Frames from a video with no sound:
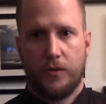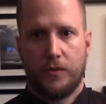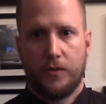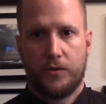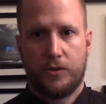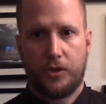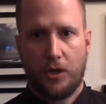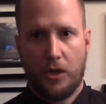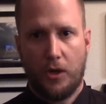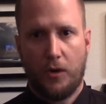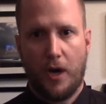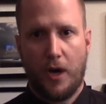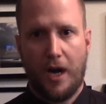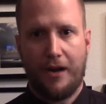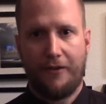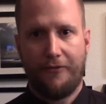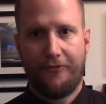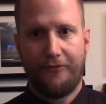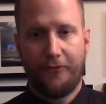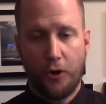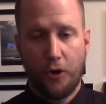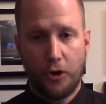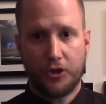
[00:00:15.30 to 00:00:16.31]
so
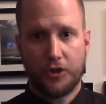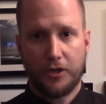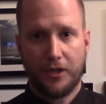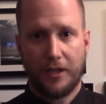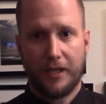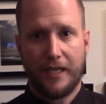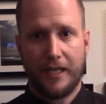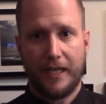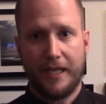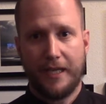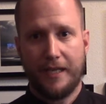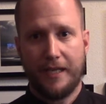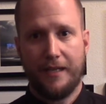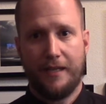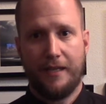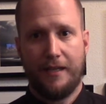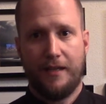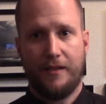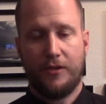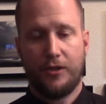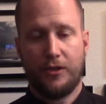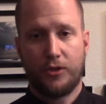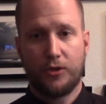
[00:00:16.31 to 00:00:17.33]
unfortunately
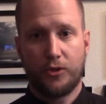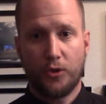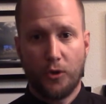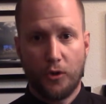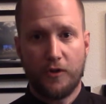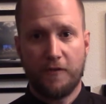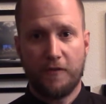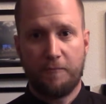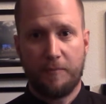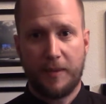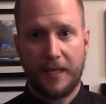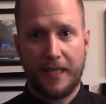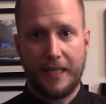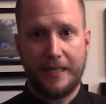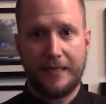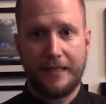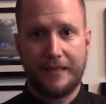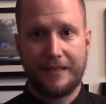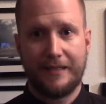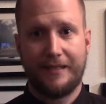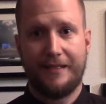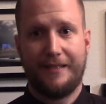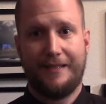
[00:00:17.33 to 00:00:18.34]
the Sword of
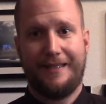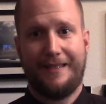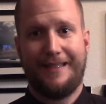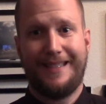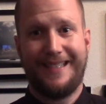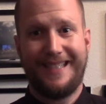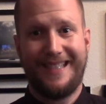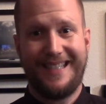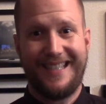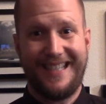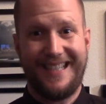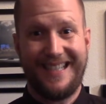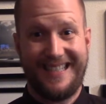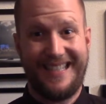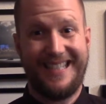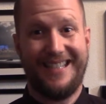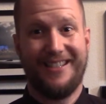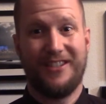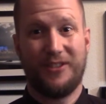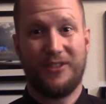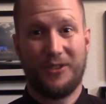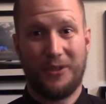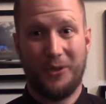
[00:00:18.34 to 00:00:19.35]
Peace is
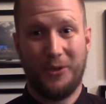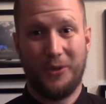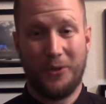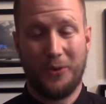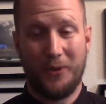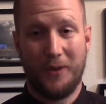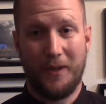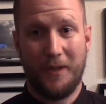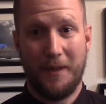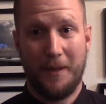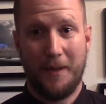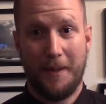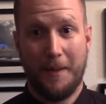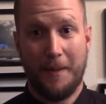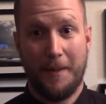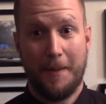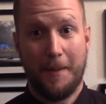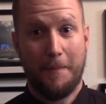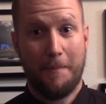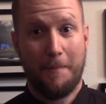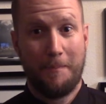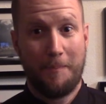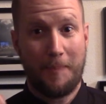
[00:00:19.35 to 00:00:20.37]
in school
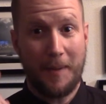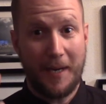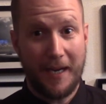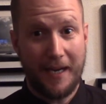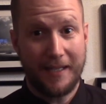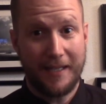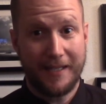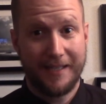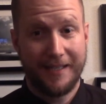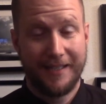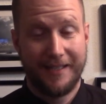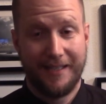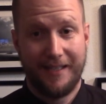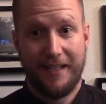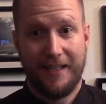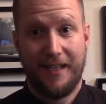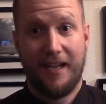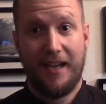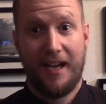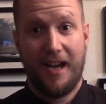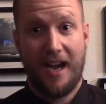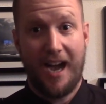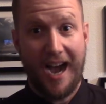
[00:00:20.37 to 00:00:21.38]
but
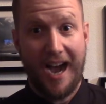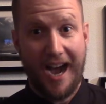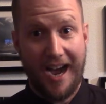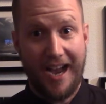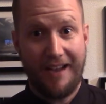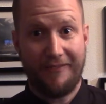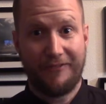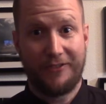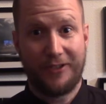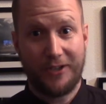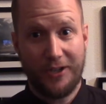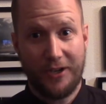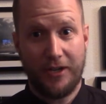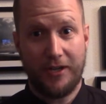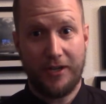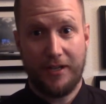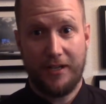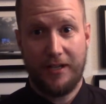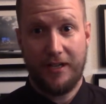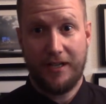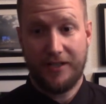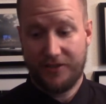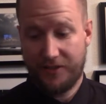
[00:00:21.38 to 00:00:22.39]
I've
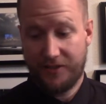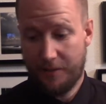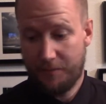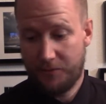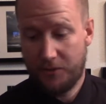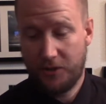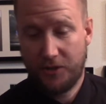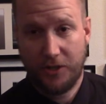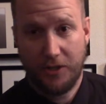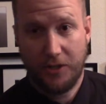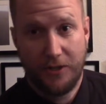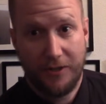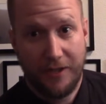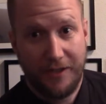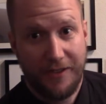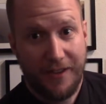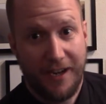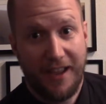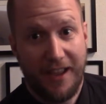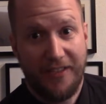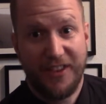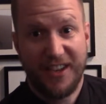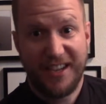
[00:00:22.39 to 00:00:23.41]
got a substitute
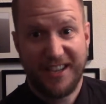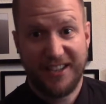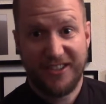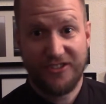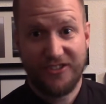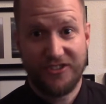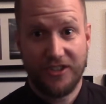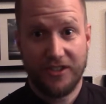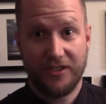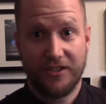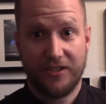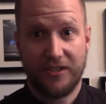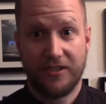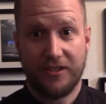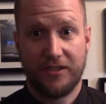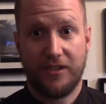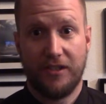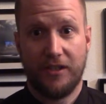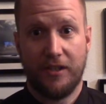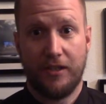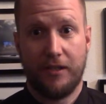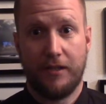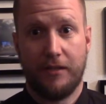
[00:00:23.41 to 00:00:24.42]
that I think is just as
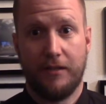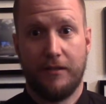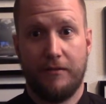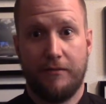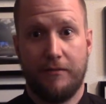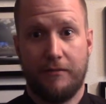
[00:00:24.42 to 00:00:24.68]
good